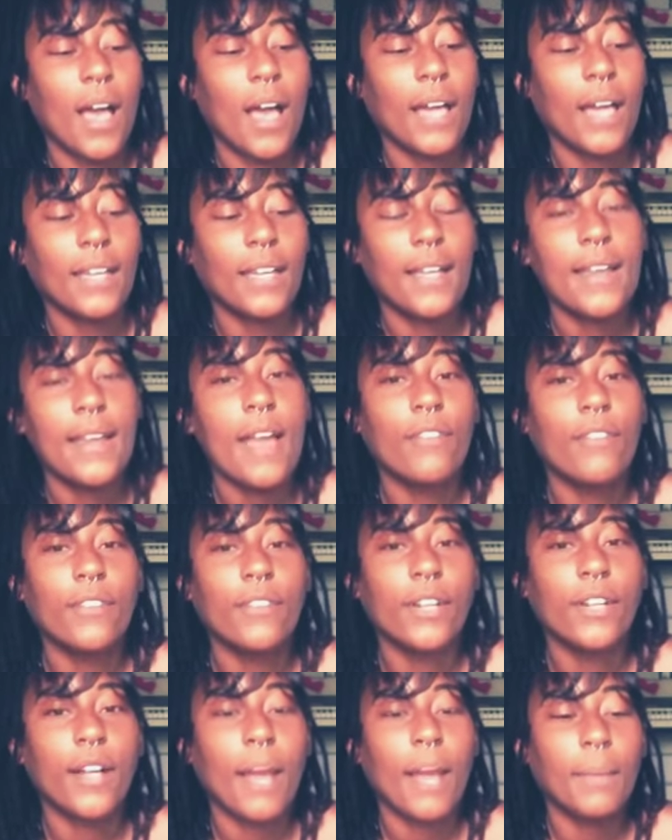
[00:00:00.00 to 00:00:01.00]
can
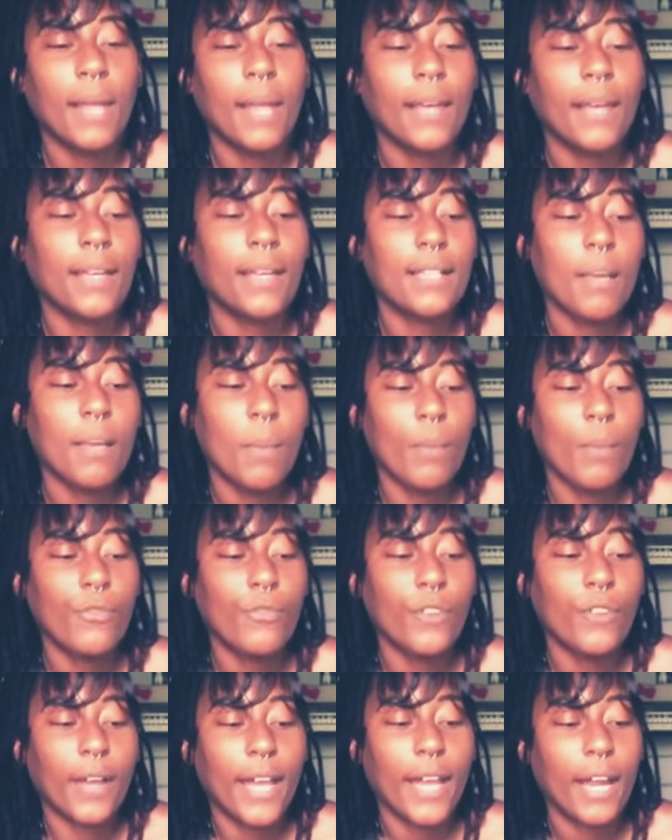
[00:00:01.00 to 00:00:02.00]
never, I can come up
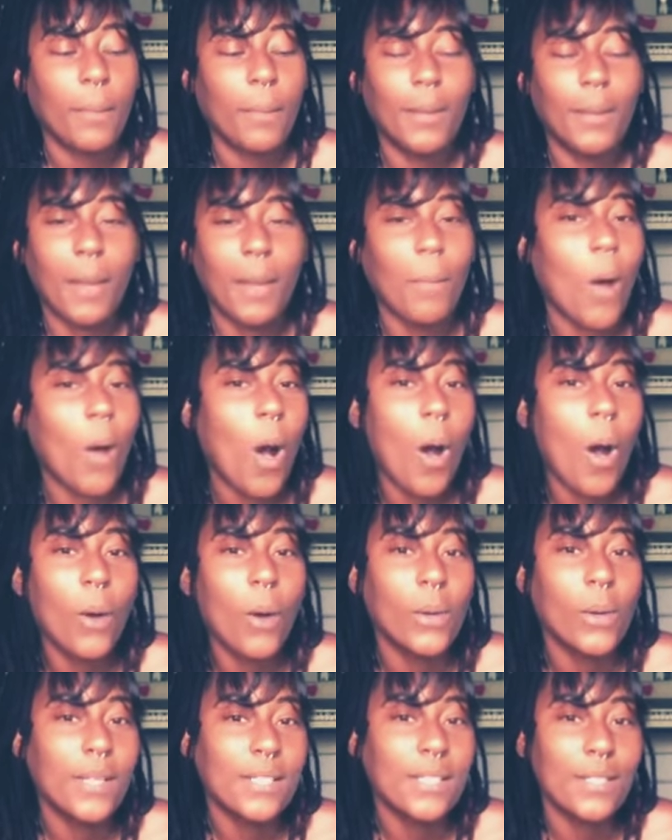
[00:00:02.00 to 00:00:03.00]
for air, but I'm
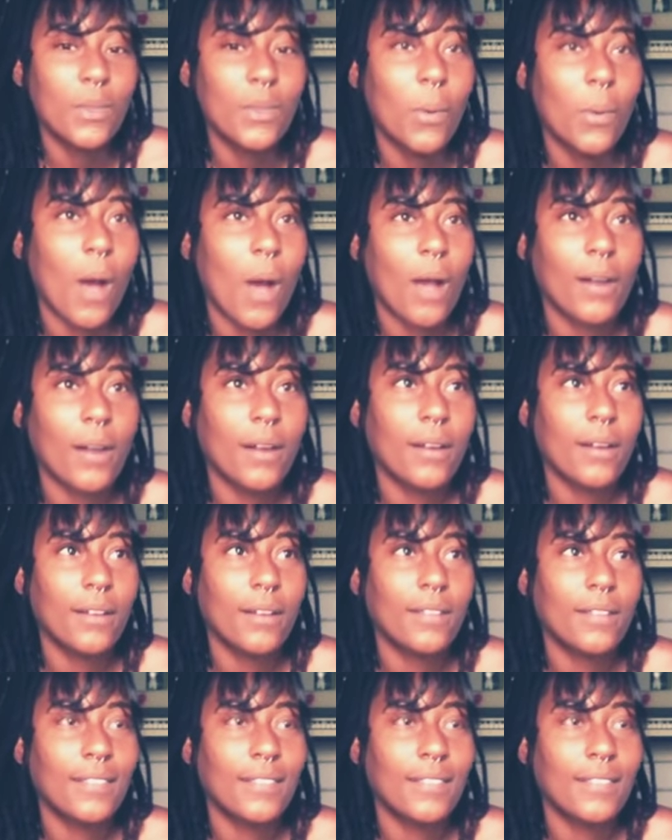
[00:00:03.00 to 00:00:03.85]
always in the water.